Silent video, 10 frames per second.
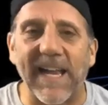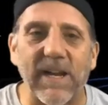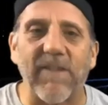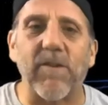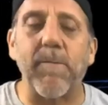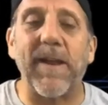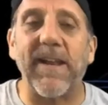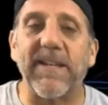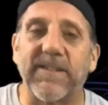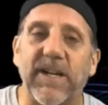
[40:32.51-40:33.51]
Government
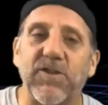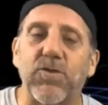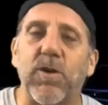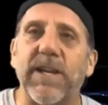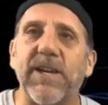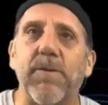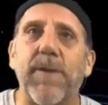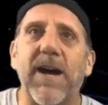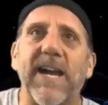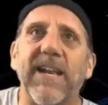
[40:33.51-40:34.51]
is controlling your mind.